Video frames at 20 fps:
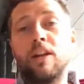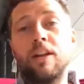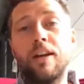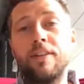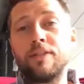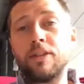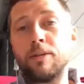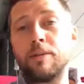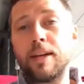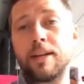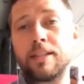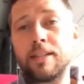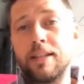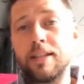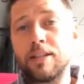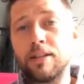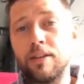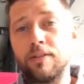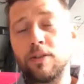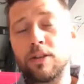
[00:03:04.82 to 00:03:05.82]
lifetime
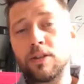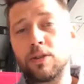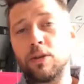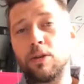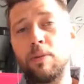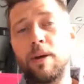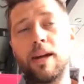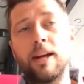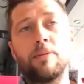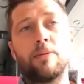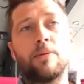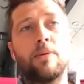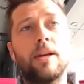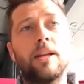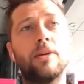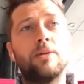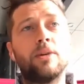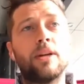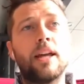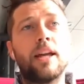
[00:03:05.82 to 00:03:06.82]
access. So everyone's already paid up already,
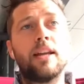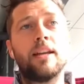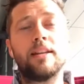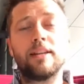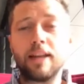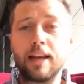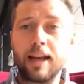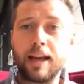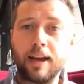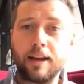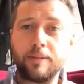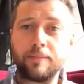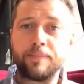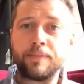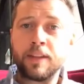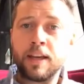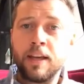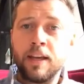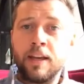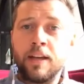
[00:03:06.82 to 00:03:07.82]
you'll get it.
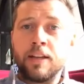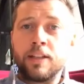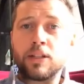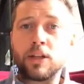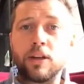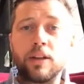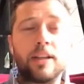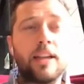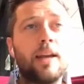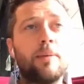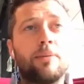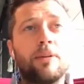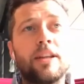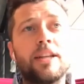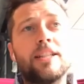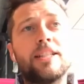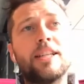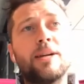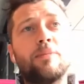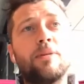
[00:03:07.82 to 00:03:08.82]
So
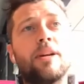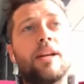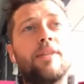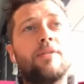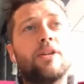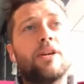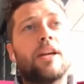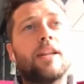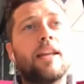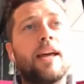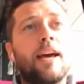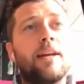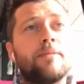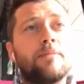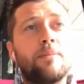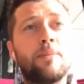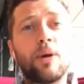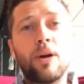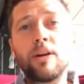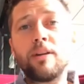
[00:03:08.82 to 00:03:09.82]
please jump on and have a look at that.
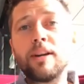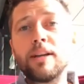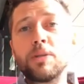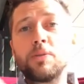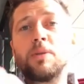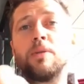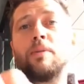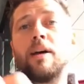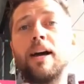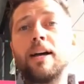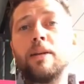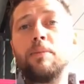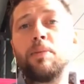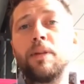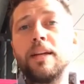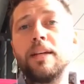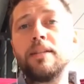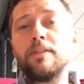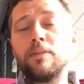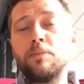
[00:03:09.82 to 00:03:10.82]
Progress with the
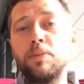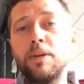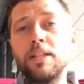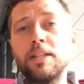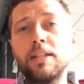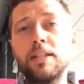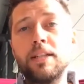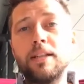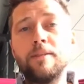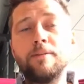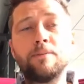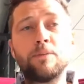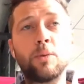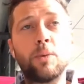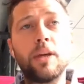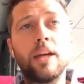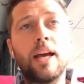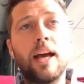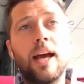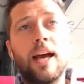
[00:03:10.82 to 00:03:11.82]
marketplace for pitching.
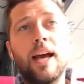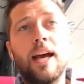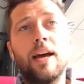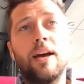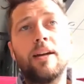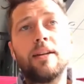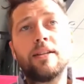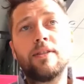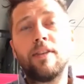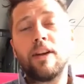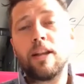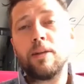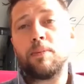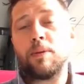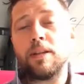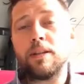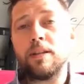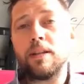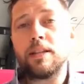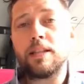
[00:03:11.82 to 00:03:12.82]
We are
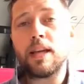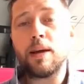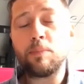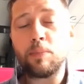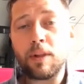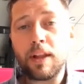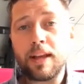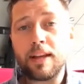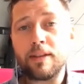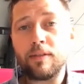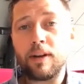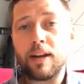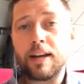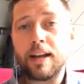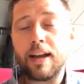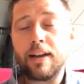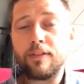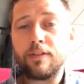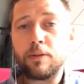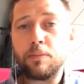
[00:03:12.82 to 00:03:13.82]
developing the template right
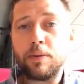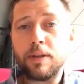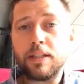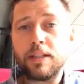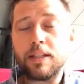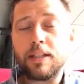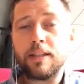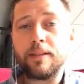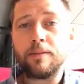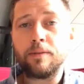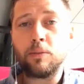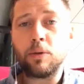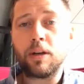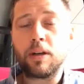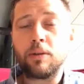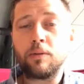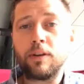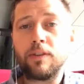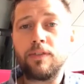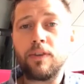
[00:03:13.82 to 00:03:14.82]
now for pitching. We're going
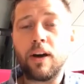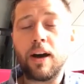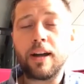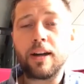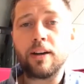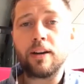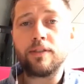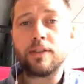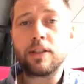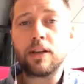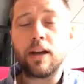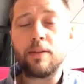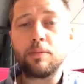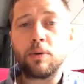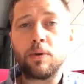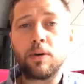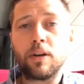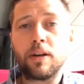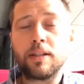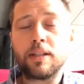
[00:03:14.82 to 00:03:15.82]
to refine it over time, but
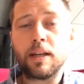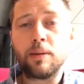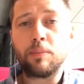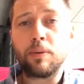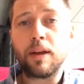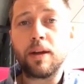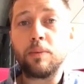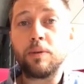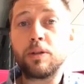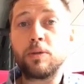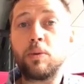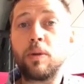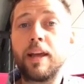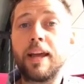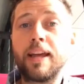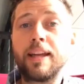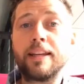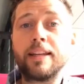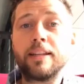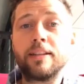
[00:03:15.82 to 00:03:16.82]
we've got a template which will
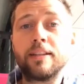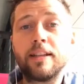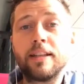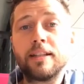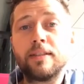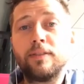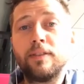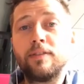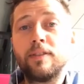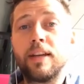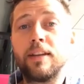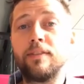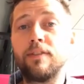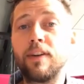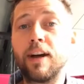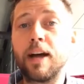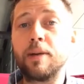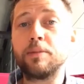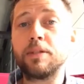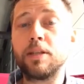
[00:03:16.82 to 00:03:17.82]
handle these 15
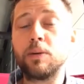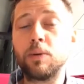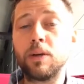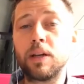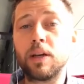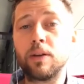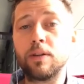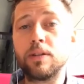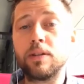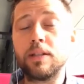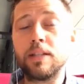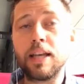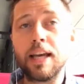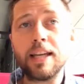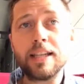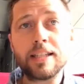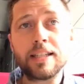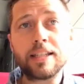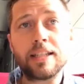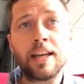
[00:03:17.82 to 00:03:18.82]
farms that we're going to
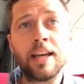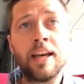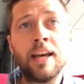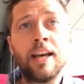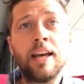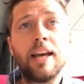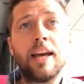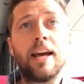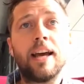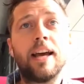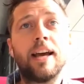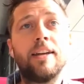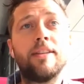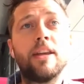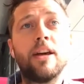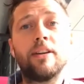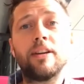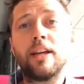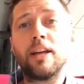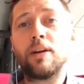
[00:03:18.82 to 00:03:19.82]
test, and
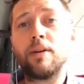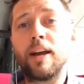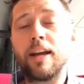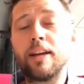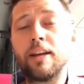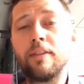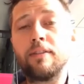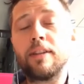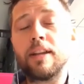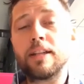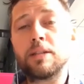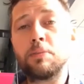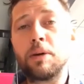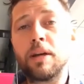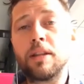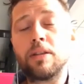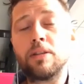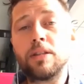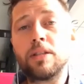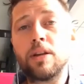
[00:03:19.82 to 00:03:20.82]
they'll get cracking over the next
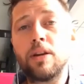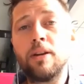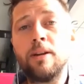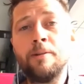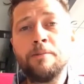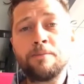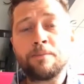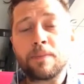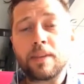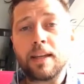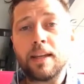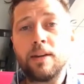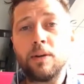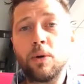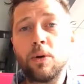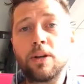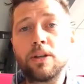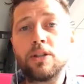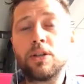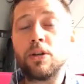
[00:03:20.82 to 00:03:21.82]
month or so. In
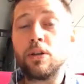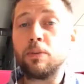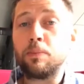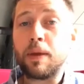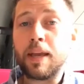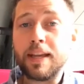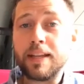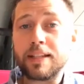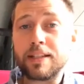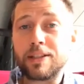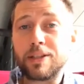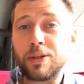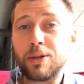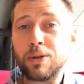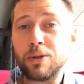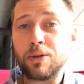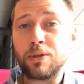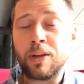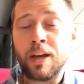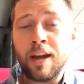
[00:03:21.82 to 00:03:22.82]
order to pitch
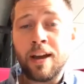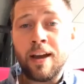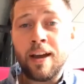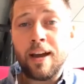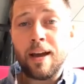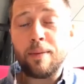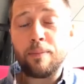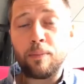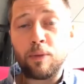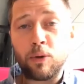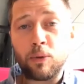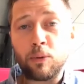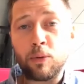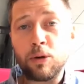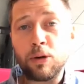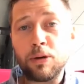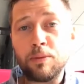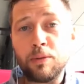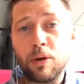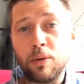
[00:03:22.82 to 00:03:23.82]
to a
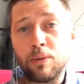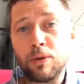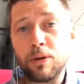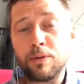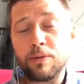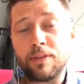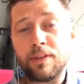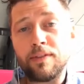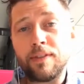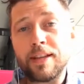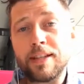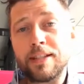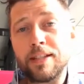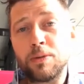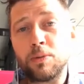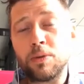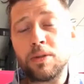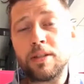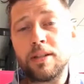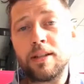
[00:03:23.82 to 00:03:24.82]
room of investors,
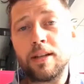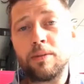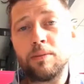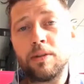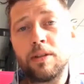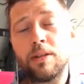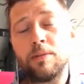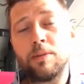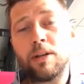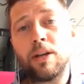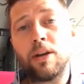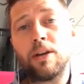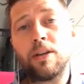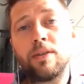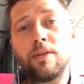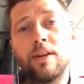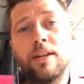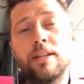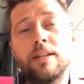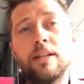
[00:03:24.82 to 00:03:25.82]
we'll sit down with them and go
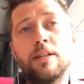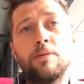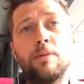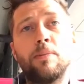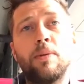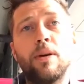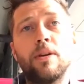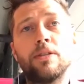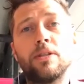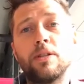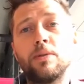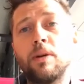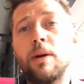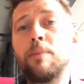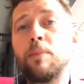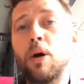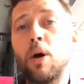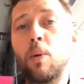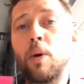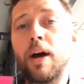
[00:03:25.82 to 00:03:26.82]
through each of these proposals one
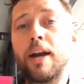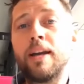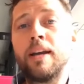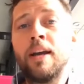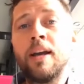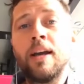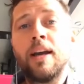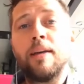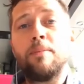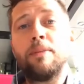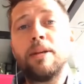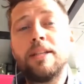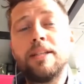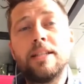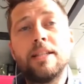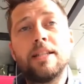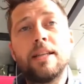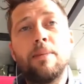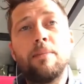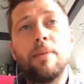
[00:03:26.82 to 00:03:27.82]
by one
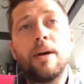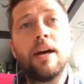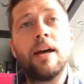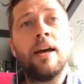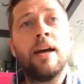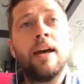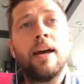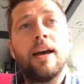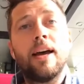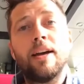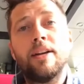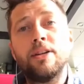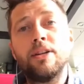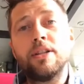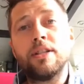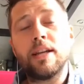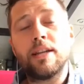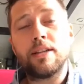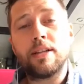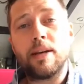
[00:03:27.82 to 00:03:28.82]
mid-December and use
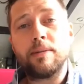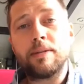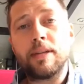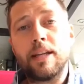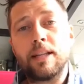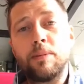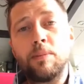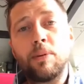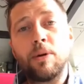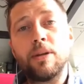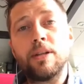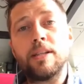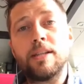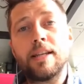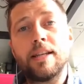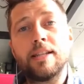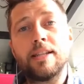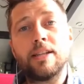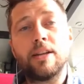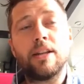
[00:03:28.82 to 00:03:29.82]
that to update the
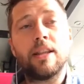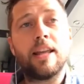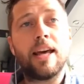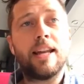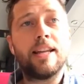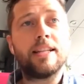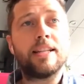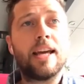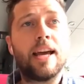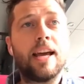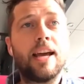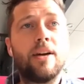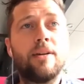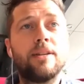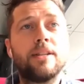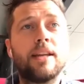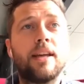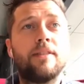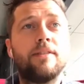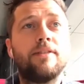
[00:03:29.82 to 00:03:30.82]
process. So that is how
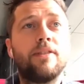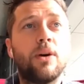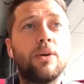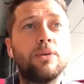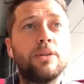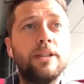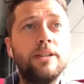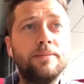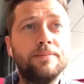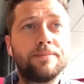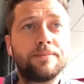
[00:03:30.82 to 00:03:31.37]
it's unfolding.